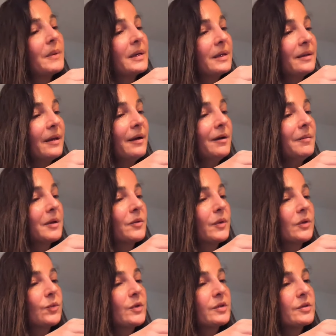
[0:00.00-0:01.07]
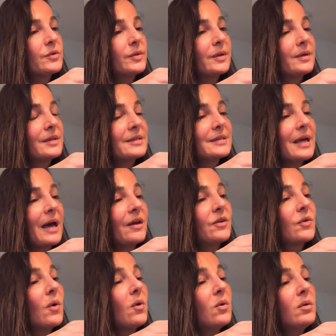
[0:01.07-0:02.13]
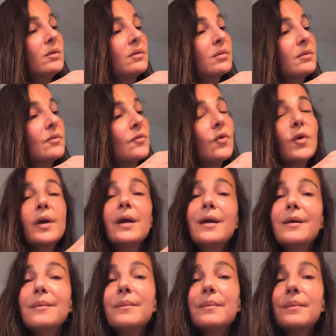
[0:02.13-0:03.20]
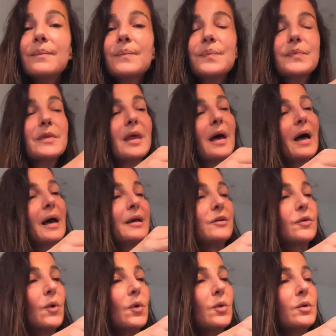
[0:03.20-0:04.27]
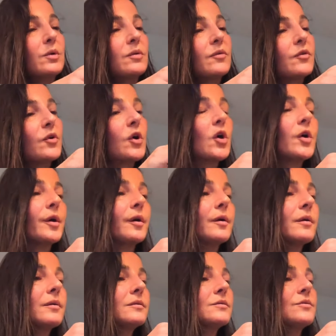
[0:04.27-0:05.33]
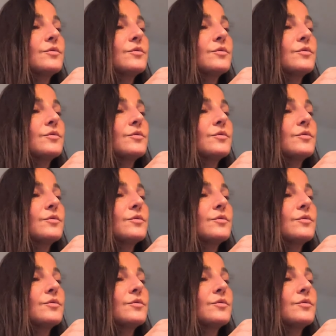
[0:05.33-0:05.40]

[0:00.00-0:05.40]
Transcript: But in Arabic, what we're doing is, I told for him, I told for her.